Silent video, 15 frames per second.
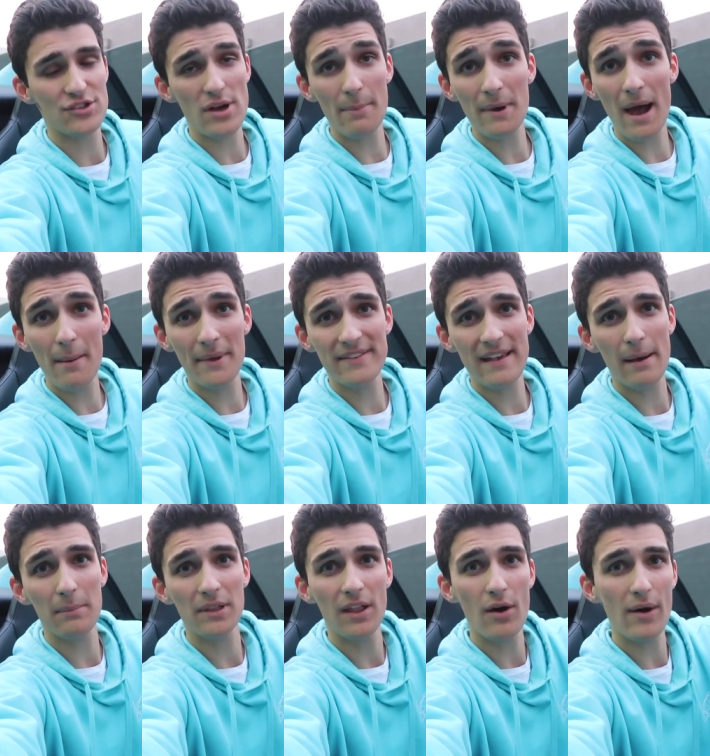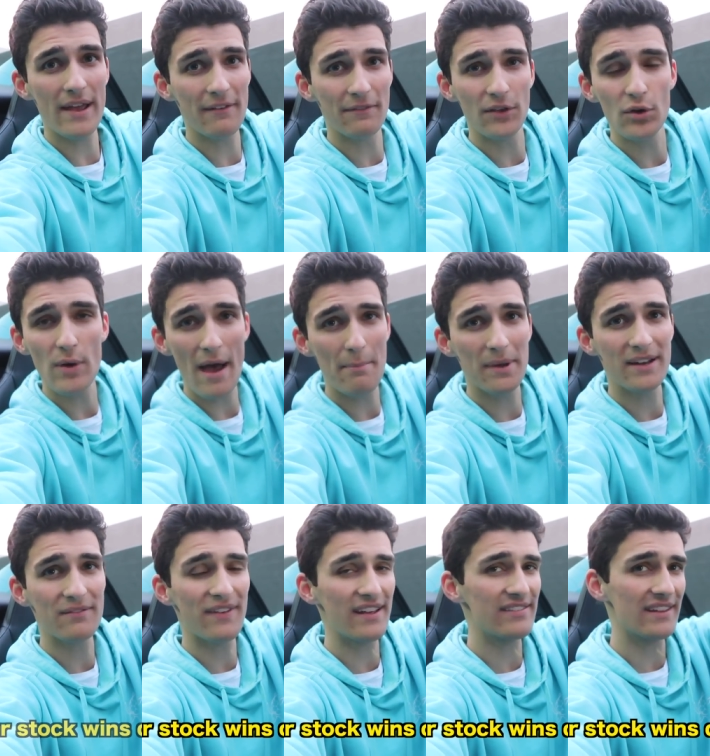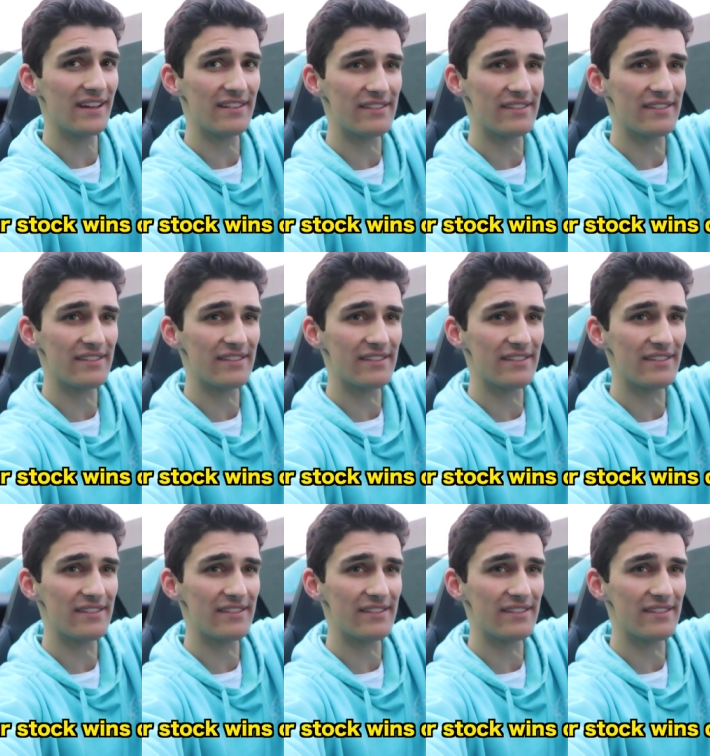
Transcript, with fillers: and drop a comment down below if you have been investing